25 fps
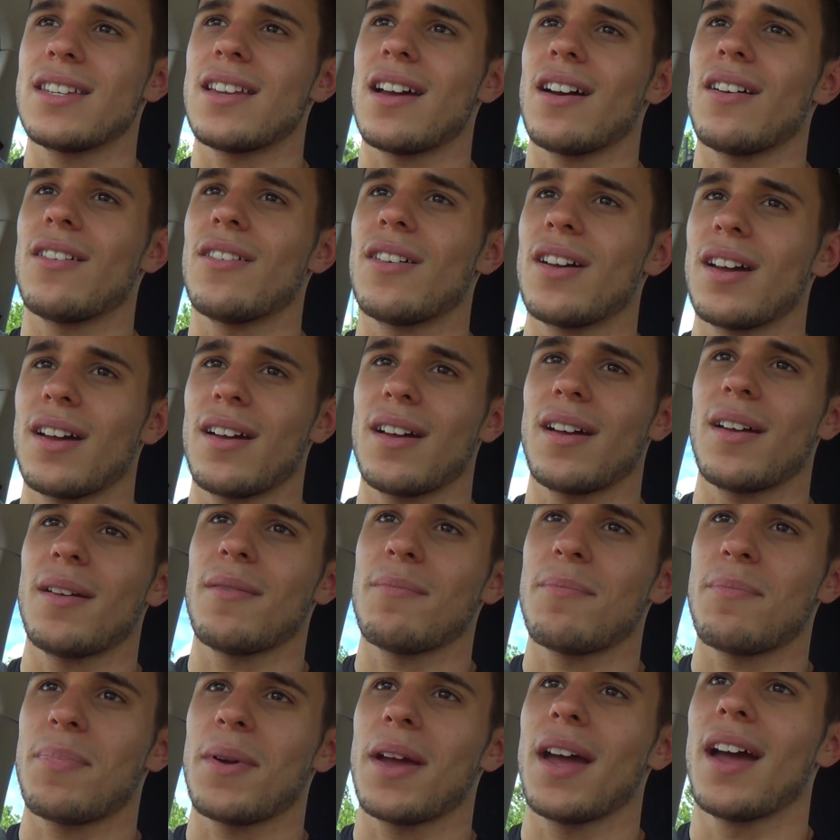you know,
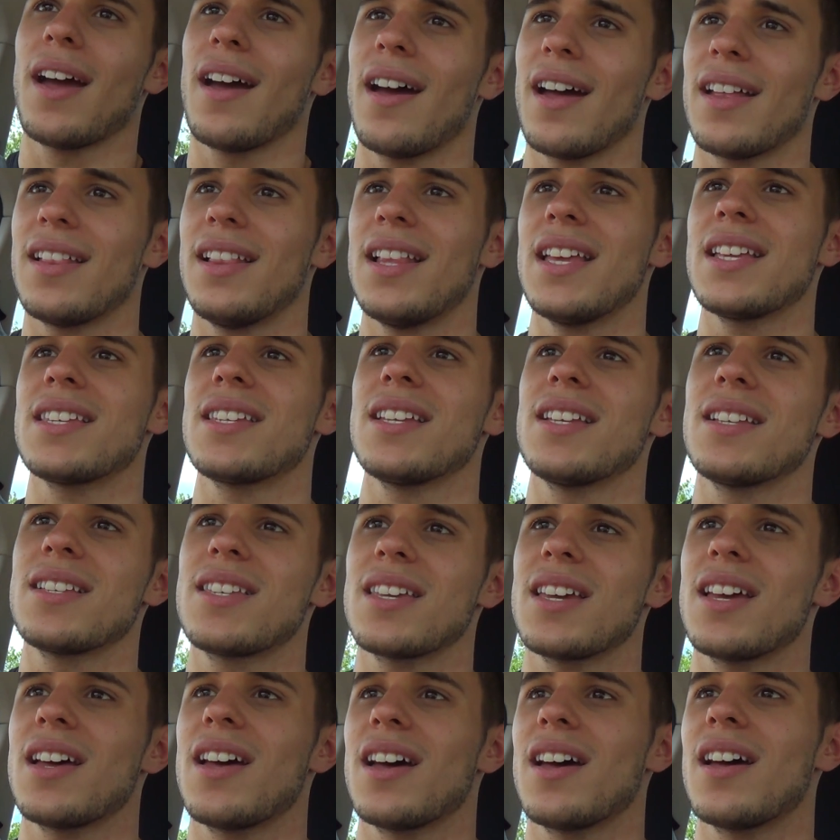
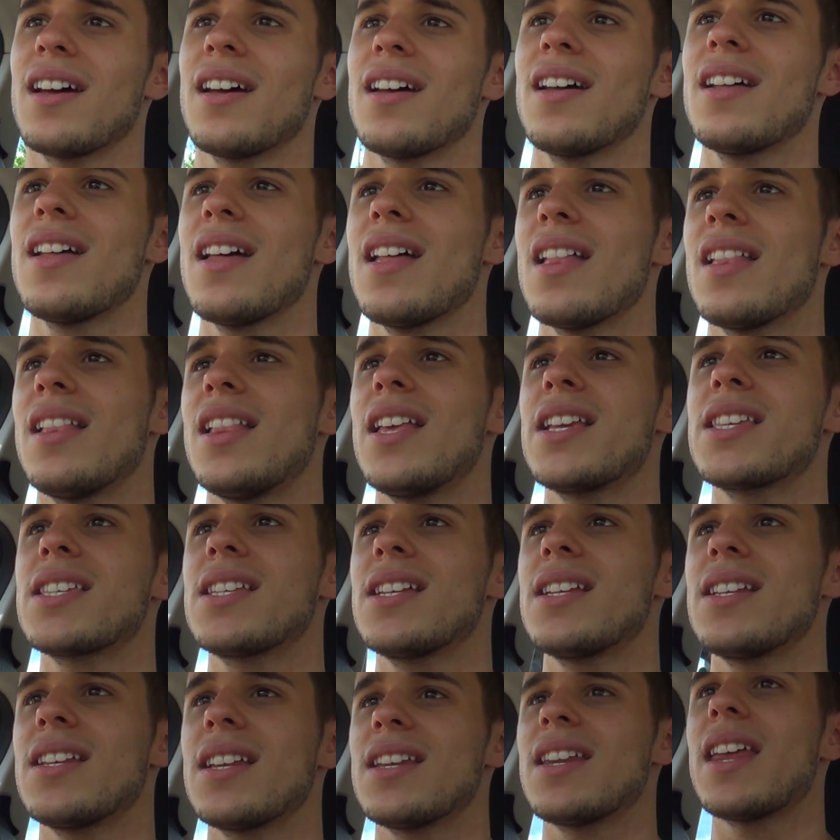
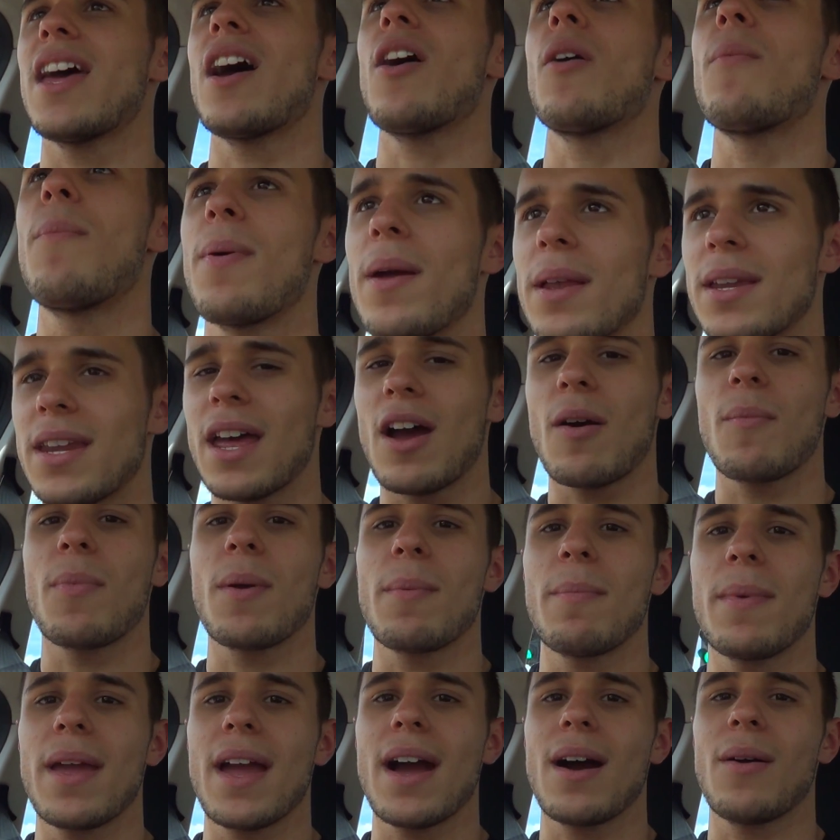listening and
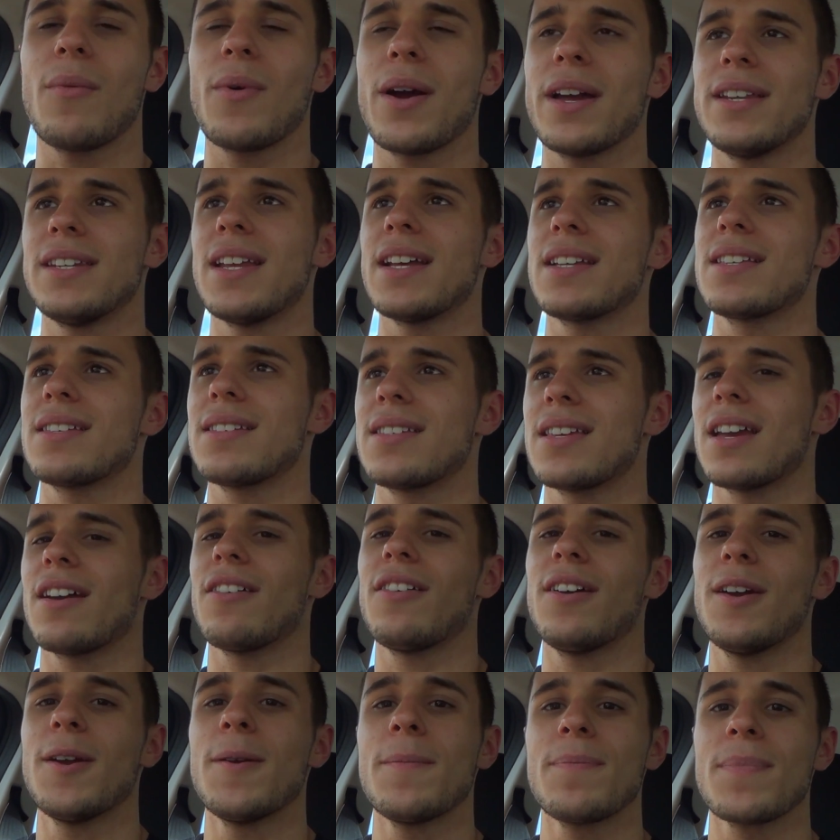helping me out where
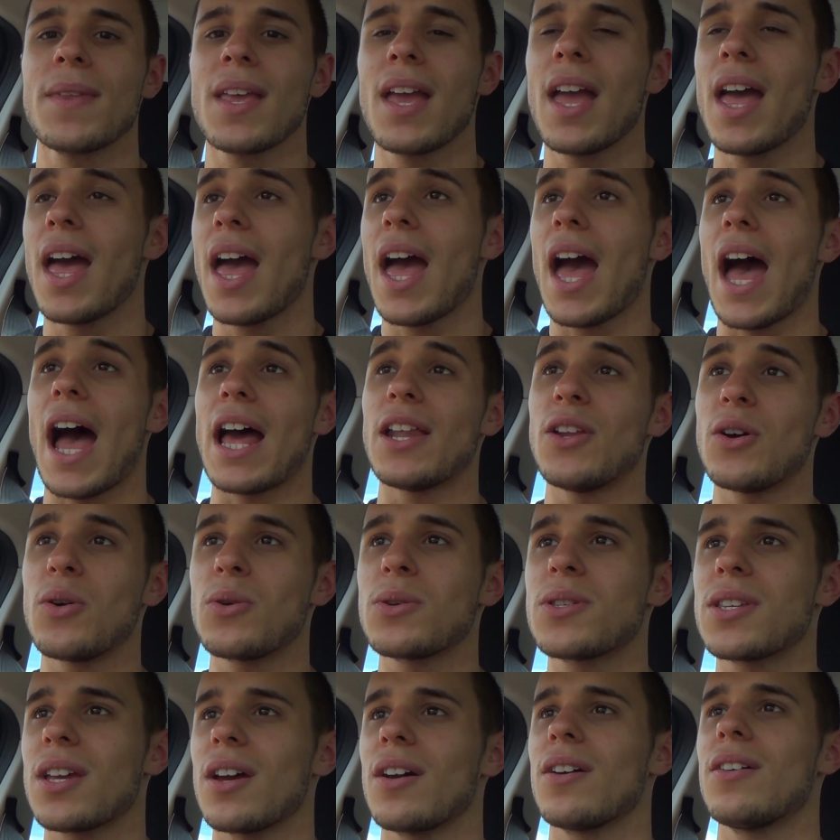necessary. And
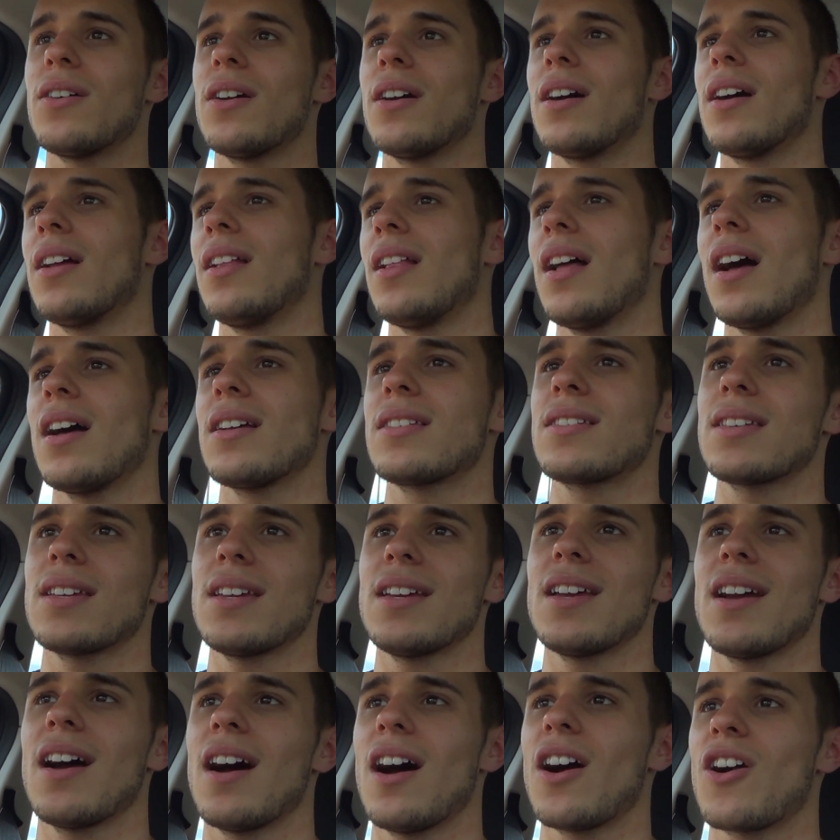also,
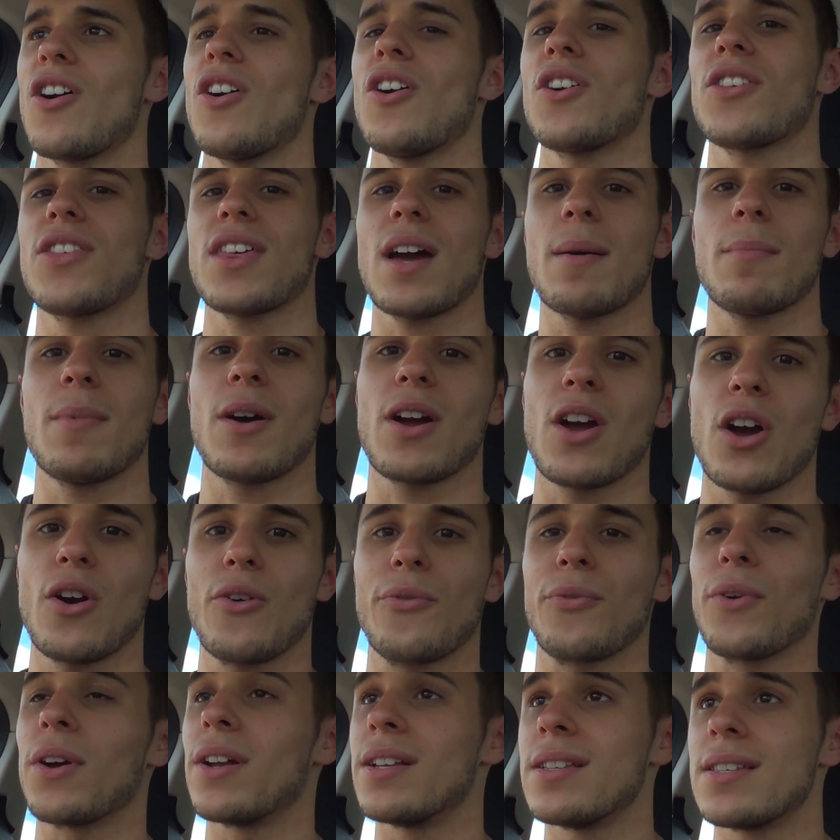lastly, I've got to thank my
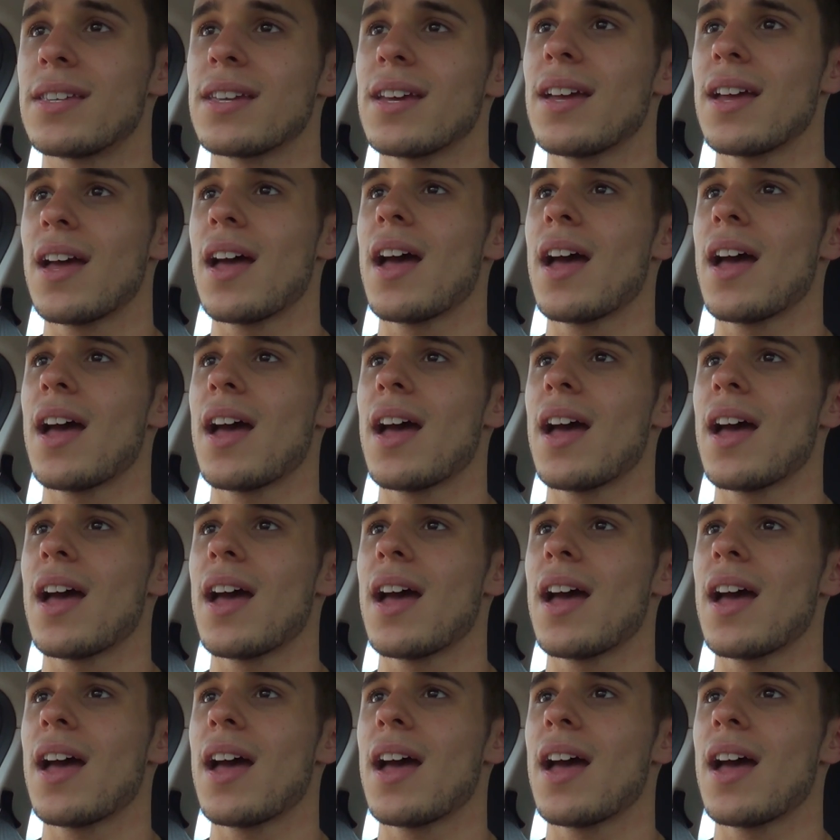girlfriend.